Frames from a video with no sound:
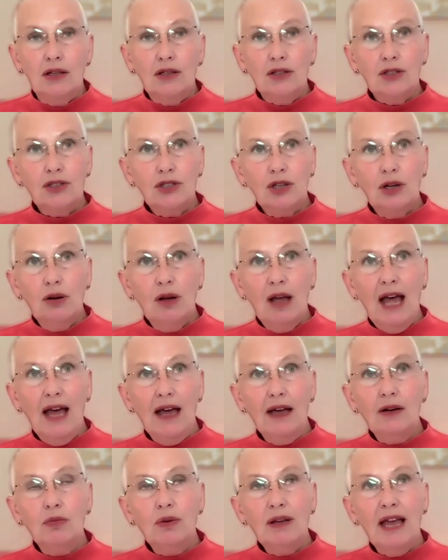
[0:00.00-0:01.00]
So how
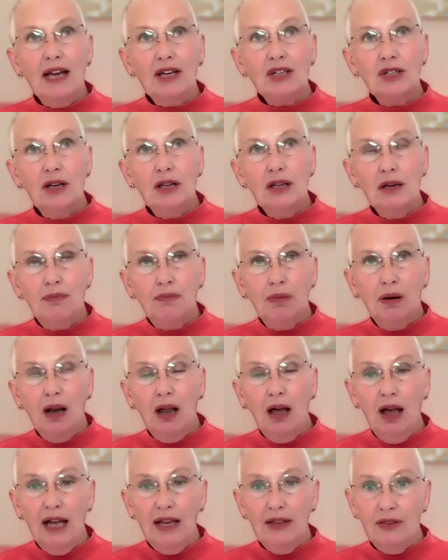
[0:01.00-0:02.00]
do we actually
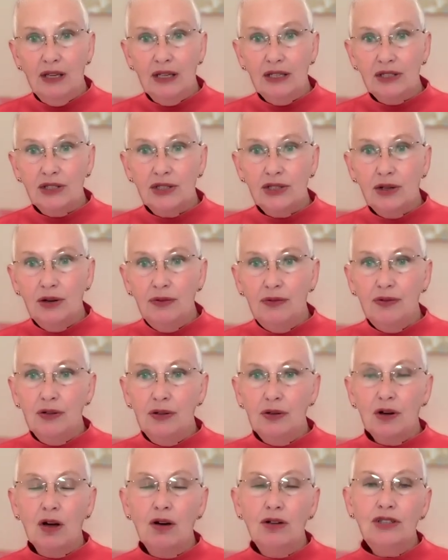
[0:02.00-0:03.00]
apply this? So for
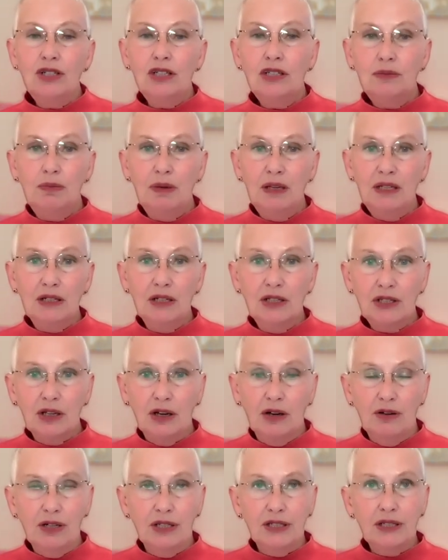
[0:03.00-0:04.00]
conscious business
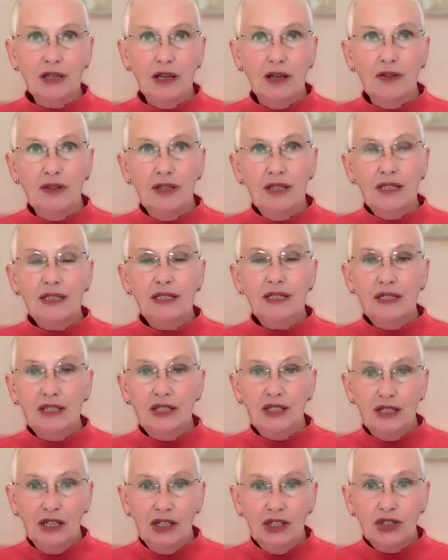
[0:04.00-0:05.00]
owners, this
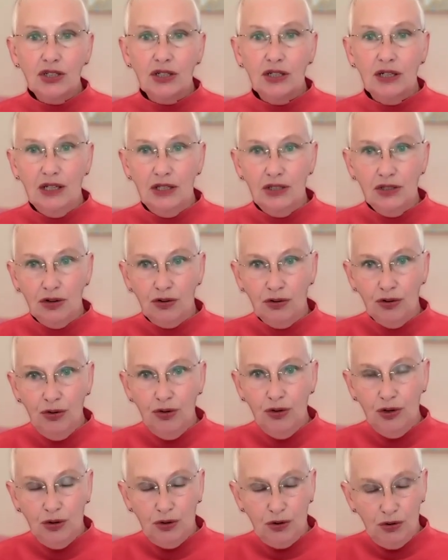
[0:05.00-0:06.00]
distinction is
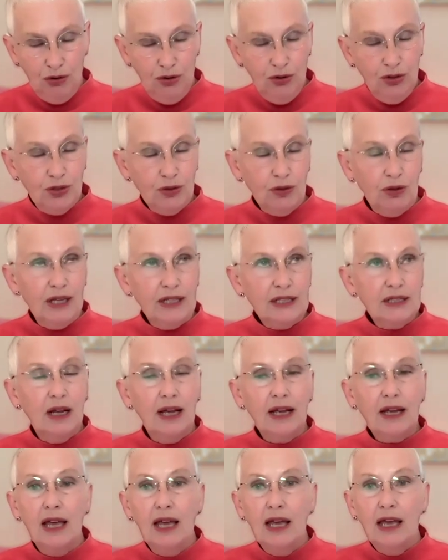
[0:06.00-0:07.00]
crucial. It's
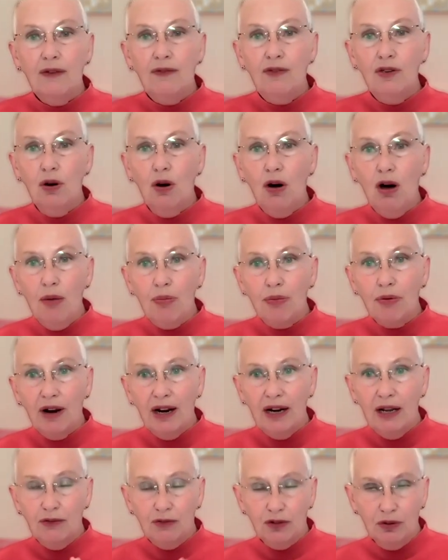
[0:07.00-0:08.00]
like if you're
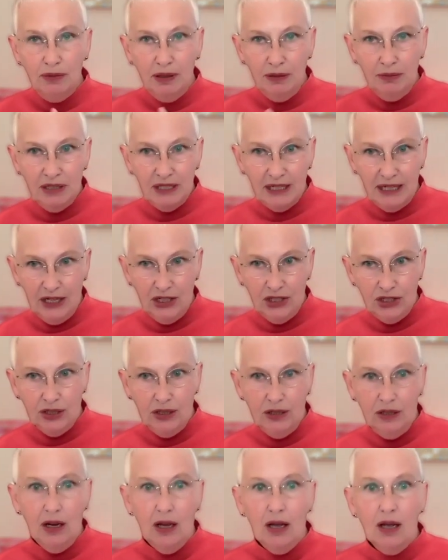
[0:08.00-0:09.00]
operating from
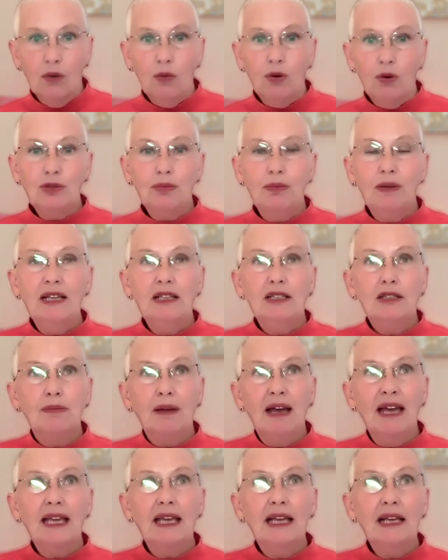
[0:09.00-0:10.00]
limitation, which means
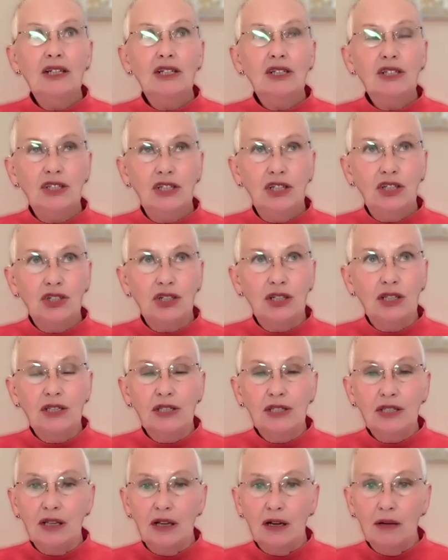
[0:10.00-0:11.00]
making
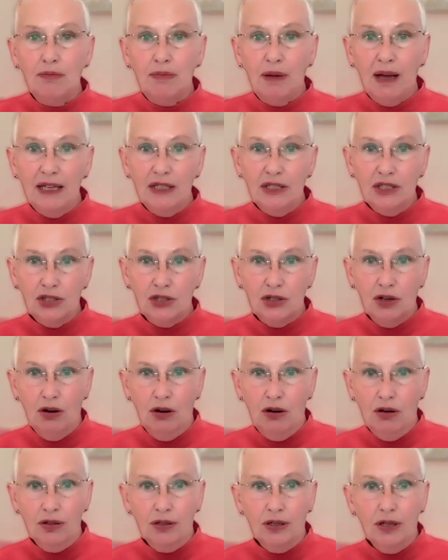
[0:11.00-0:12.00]
decisions that are based
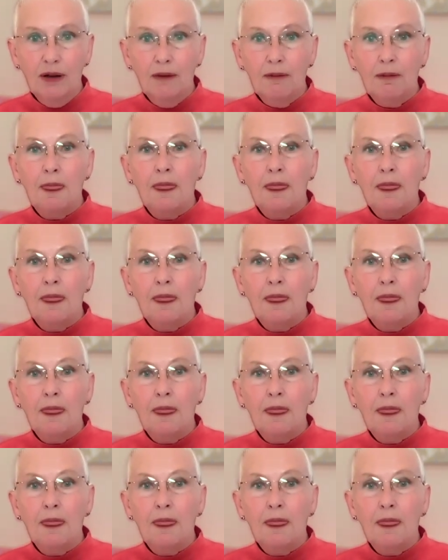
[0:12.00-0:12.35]
on